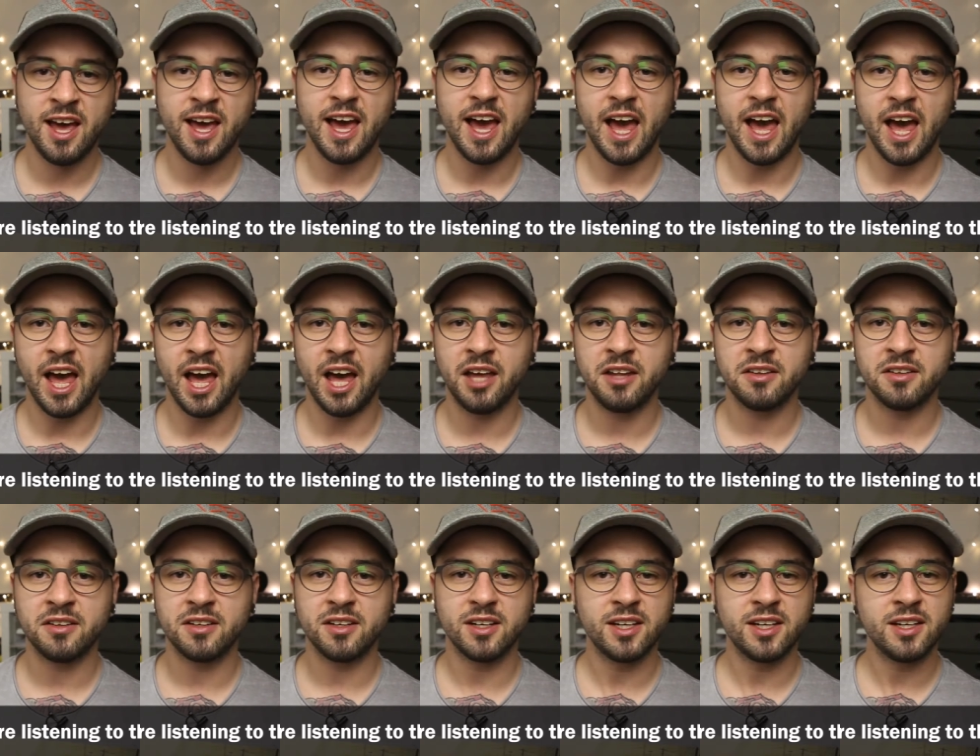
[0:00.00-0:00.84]

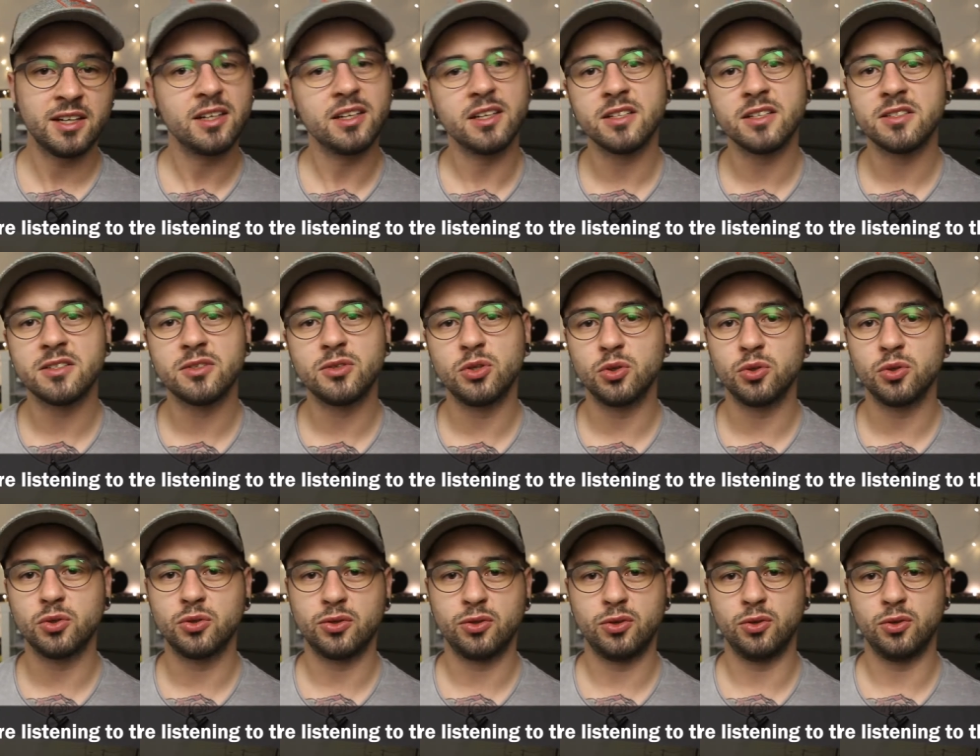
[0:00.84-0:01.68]
and it is due
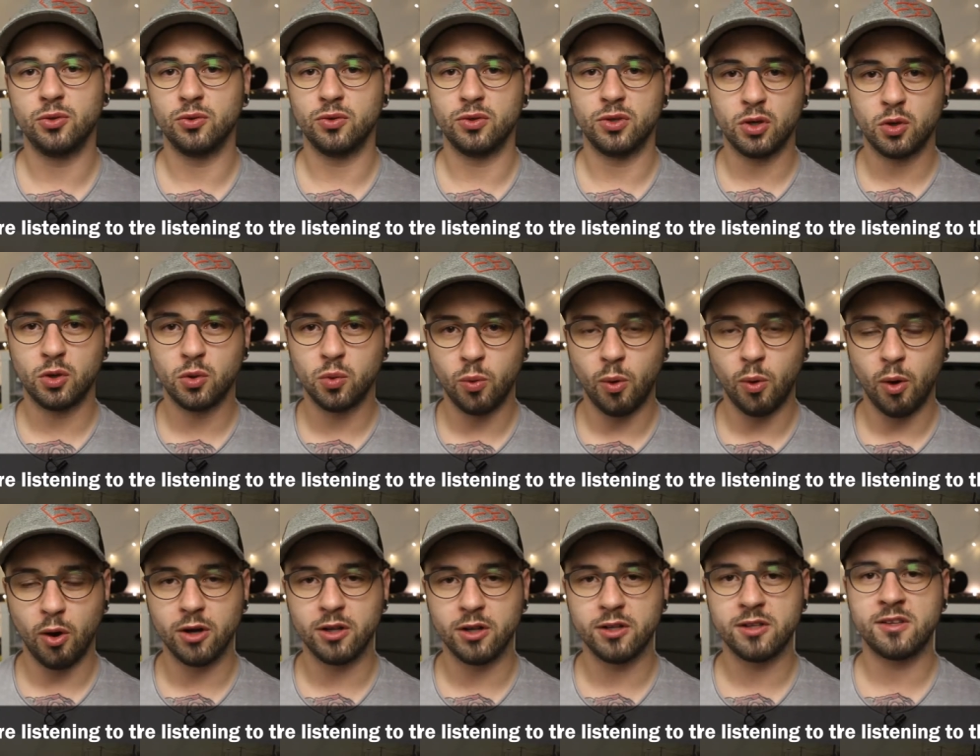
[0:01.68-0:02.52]
to the
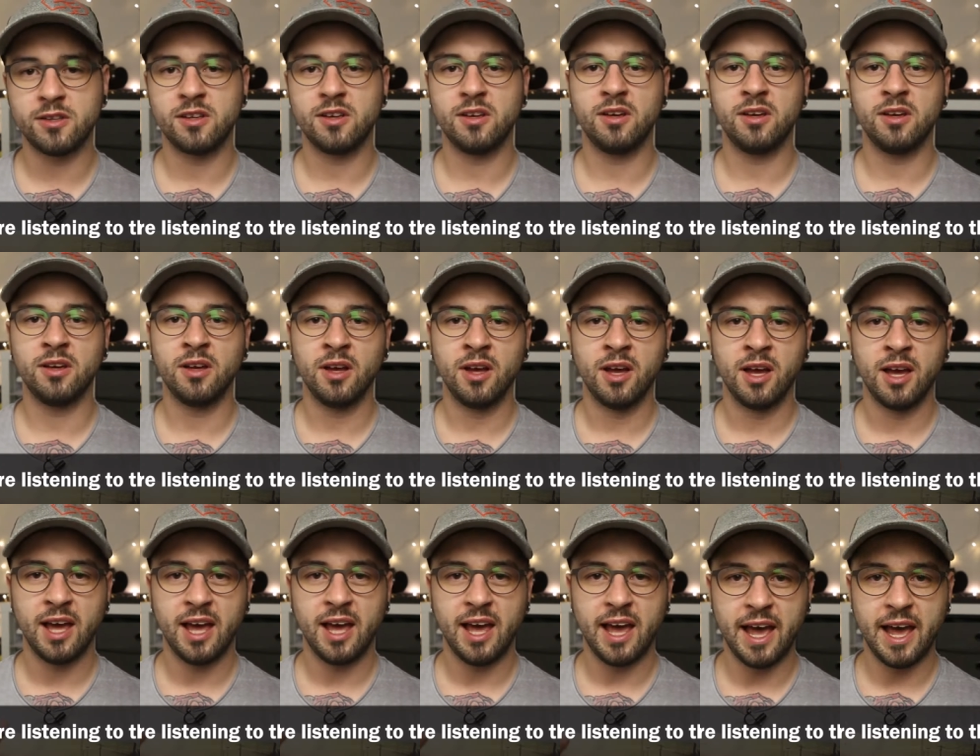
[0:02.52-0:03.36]
quality
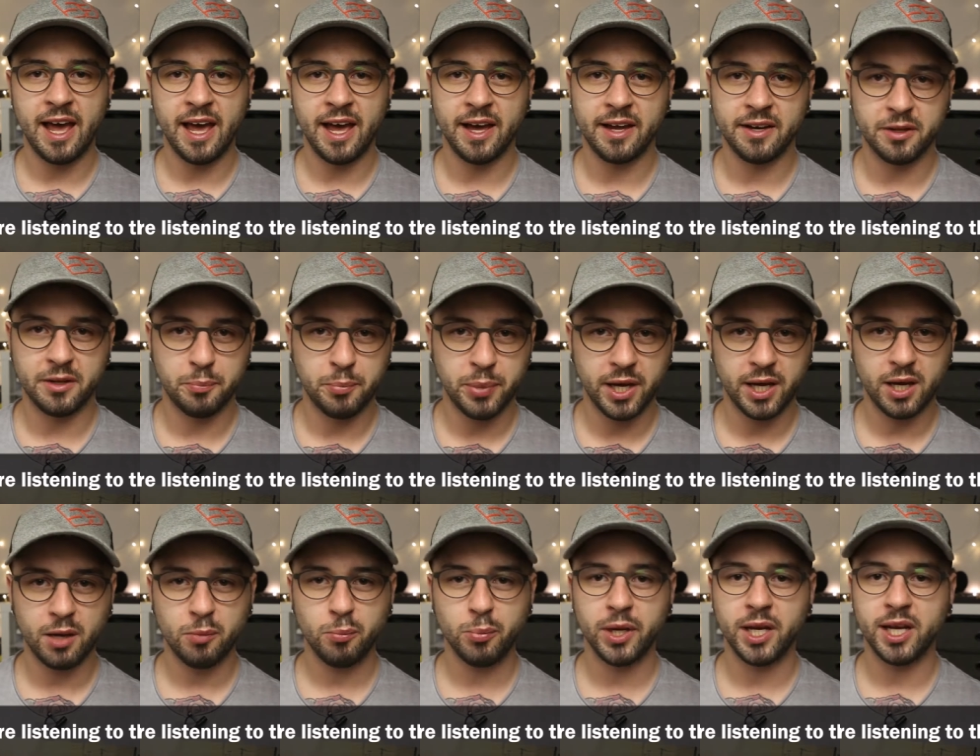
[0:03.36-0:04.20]
and the
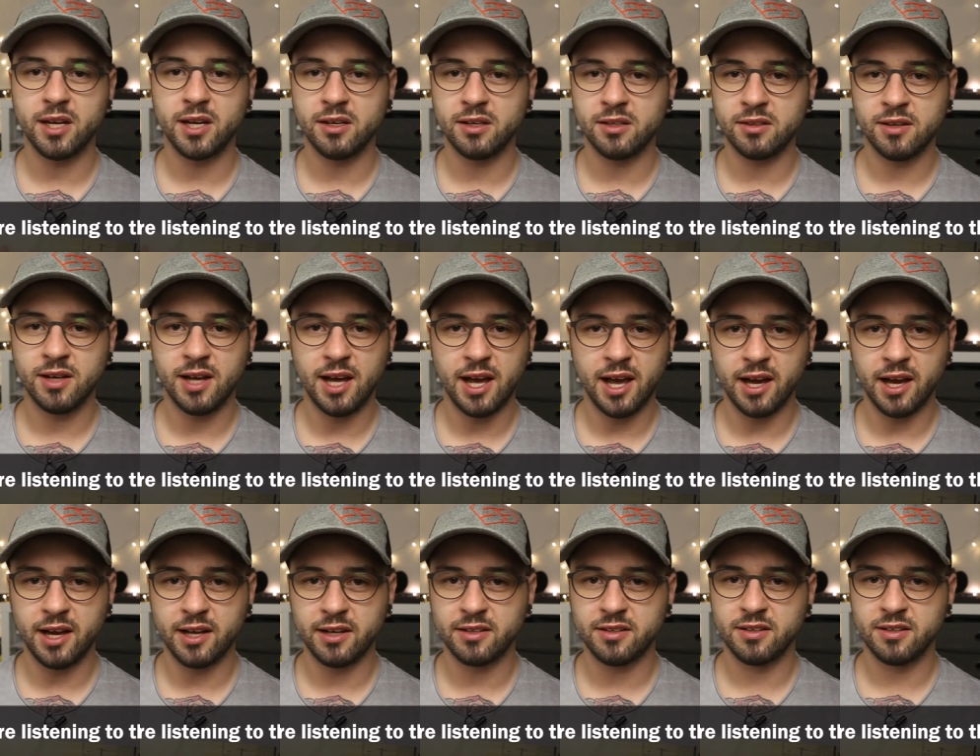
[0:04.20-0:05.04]
pickup pattern
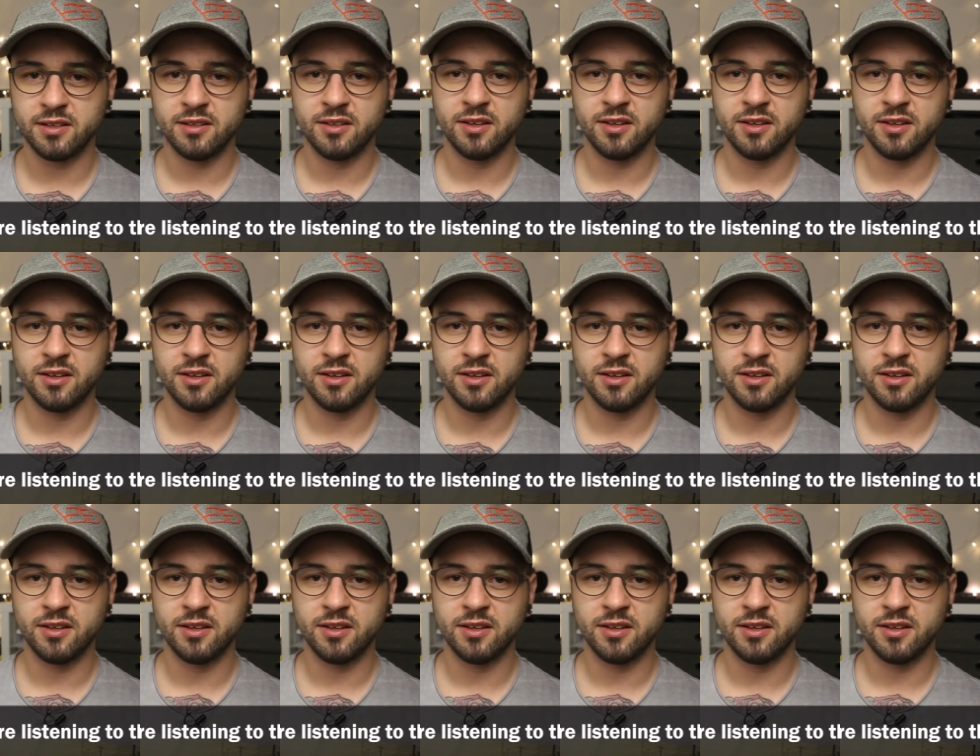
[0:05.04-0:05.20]
and